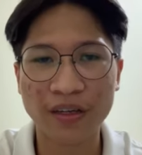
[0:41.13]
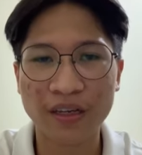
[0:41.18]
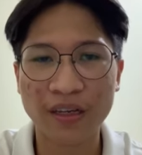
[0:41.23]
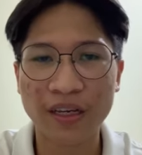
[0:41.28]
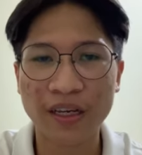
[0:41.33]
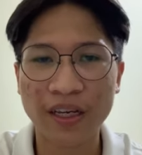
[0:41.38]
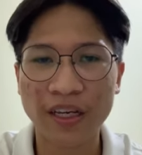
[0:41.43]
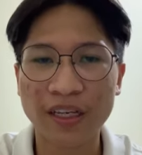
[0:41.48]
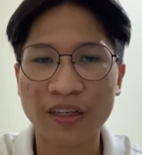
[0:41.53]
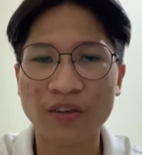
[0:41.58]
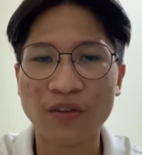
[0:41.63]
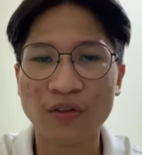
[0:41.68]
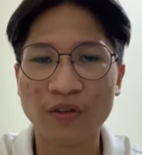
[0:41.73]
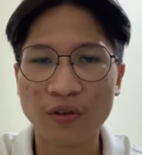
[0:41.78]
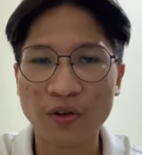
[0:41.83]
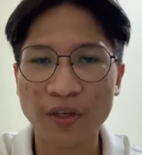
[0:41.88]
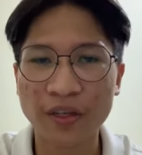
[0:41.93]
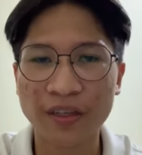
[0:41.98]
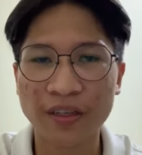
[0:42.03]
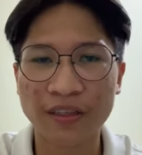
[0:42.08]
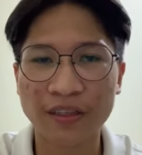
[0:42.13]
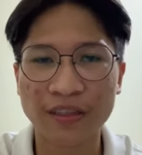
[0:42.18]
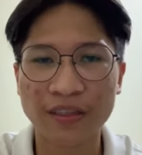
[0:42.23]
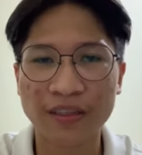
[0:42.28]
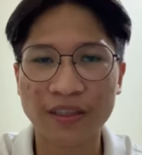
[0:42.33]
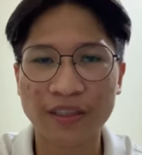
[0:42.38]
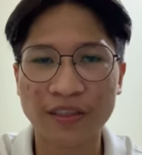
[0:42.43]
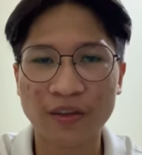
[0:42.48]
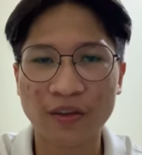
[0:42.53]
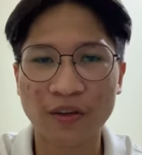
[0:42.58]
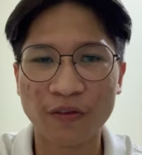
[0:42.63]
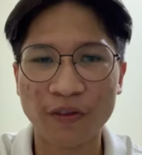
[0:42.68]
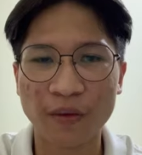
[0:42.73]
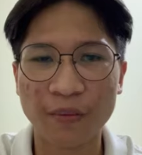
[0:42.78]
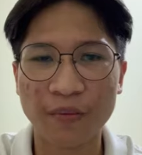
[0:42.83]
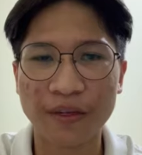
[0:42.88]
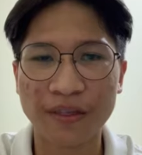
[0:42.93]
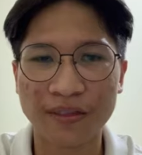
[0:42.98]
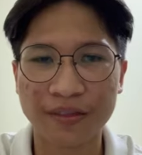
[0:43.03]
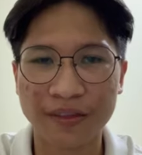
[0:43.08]
it ruined the taste of the
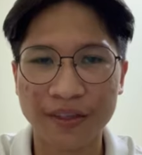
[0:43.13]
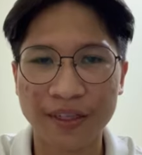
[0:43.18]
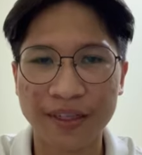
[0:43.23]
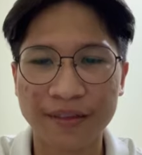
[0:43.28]
pastry.